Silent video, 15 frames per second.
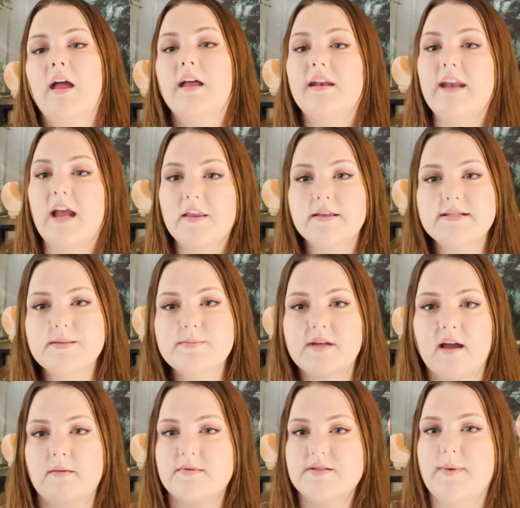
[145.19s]
Now that some
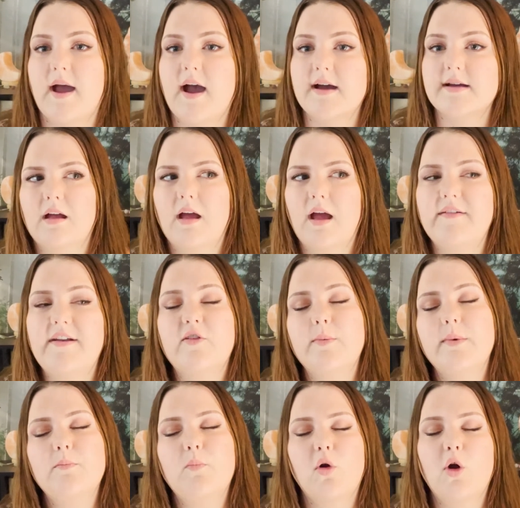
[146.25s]
time has passed, I've never
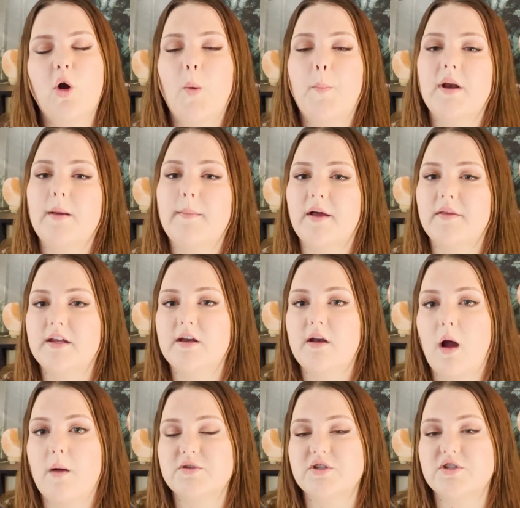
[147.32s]
been more open about the
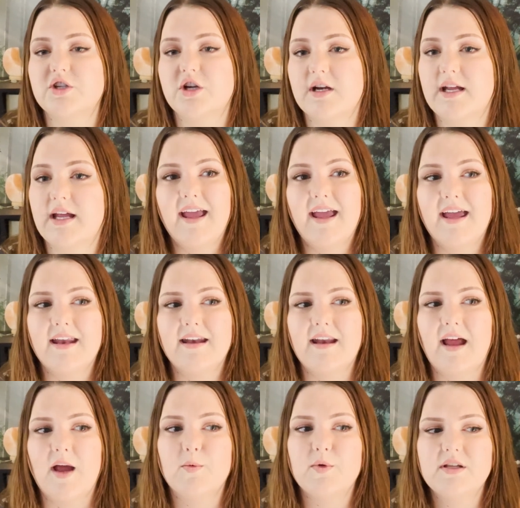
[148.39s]
adoption journey, and
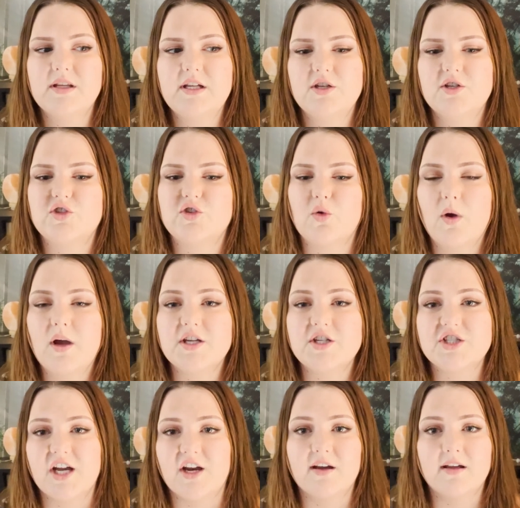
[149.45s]
I really enjoy
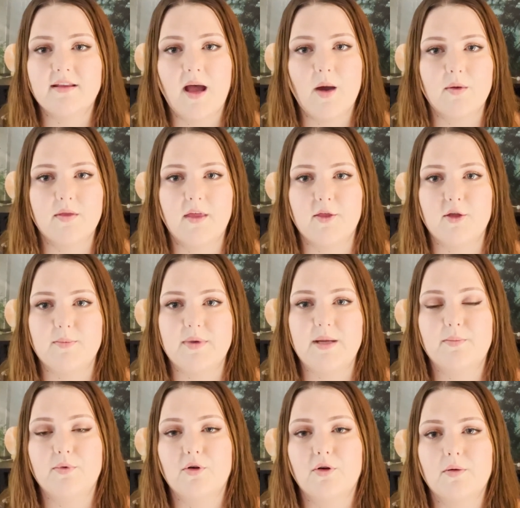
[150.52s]
sharing that with other
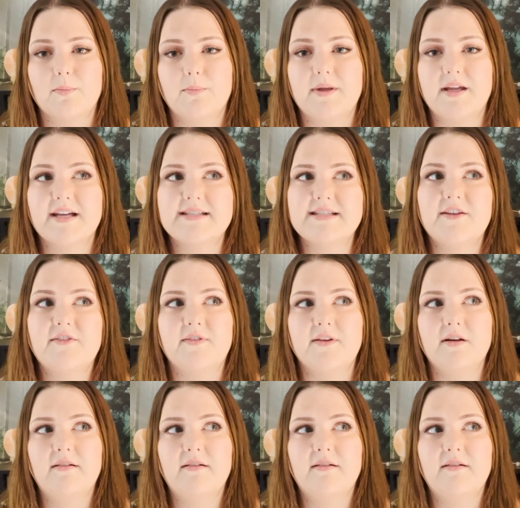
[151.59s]
people because I feel